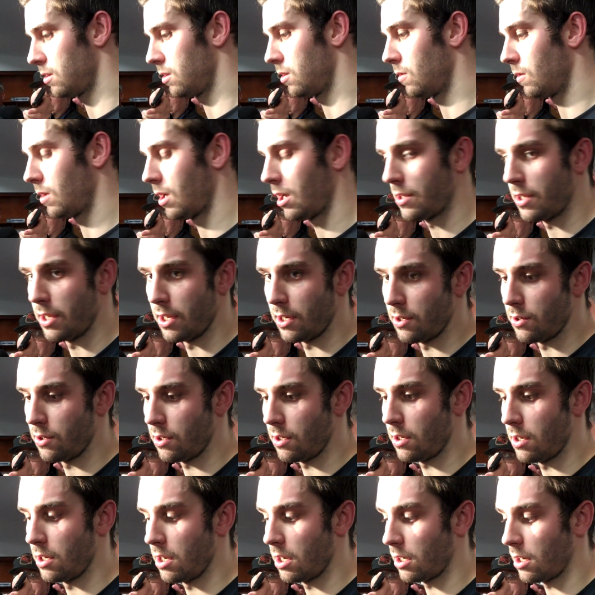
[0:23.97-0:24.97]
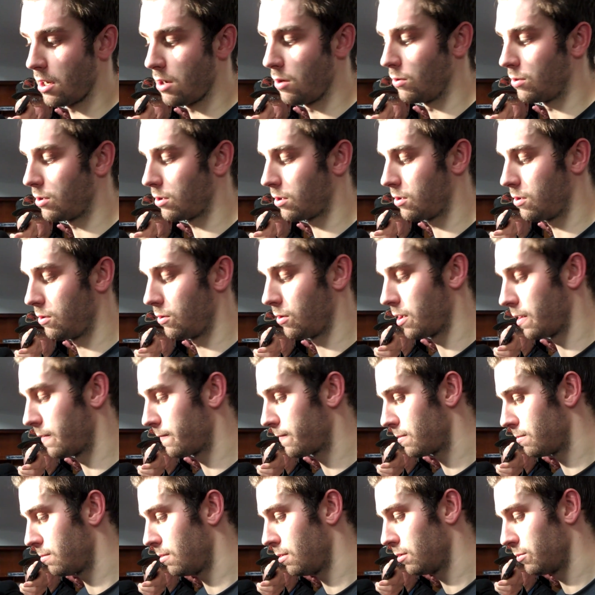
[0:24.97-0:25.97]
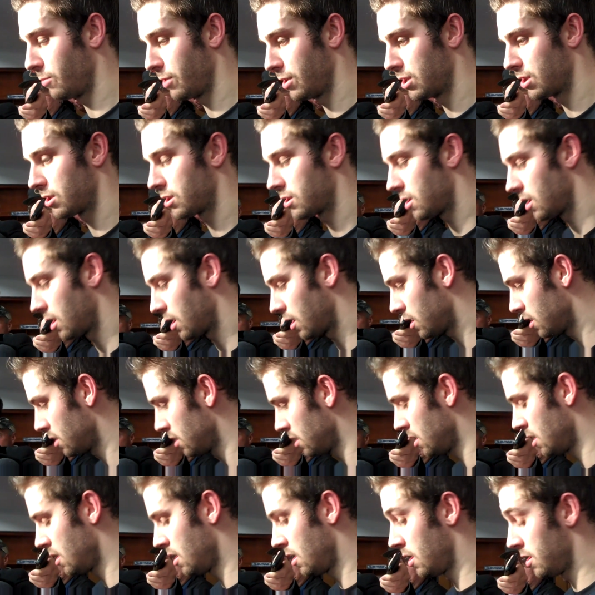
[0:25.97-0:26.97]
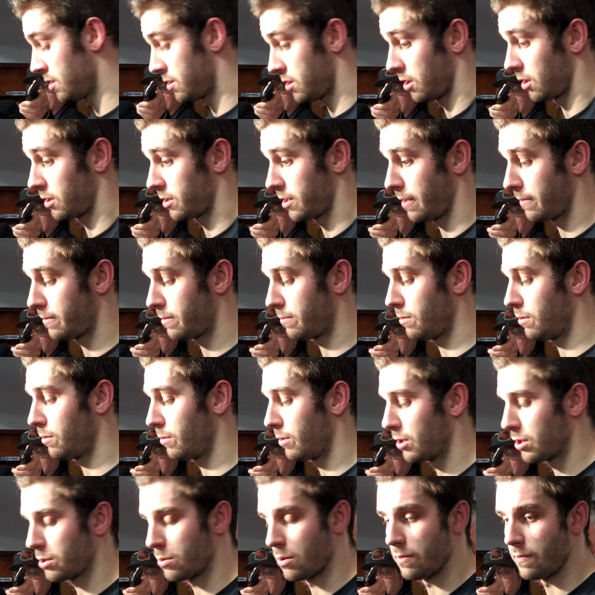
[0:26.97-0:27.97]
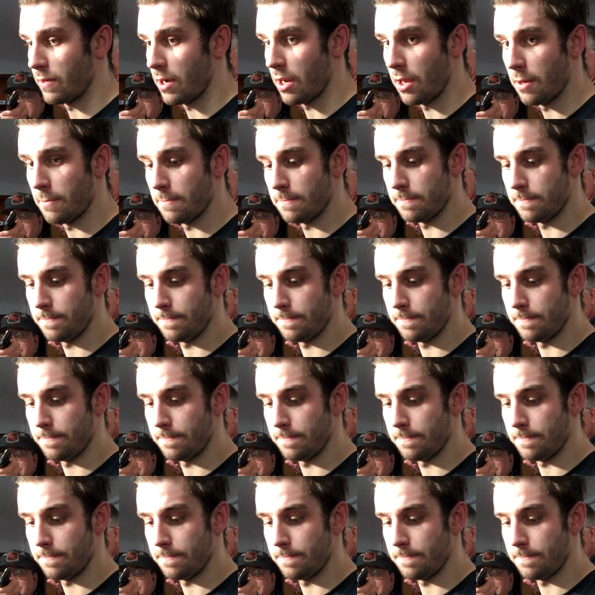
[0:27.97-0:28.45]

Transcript: know not to get too comfortable. We just, it's unacceptable. We just weren't ready.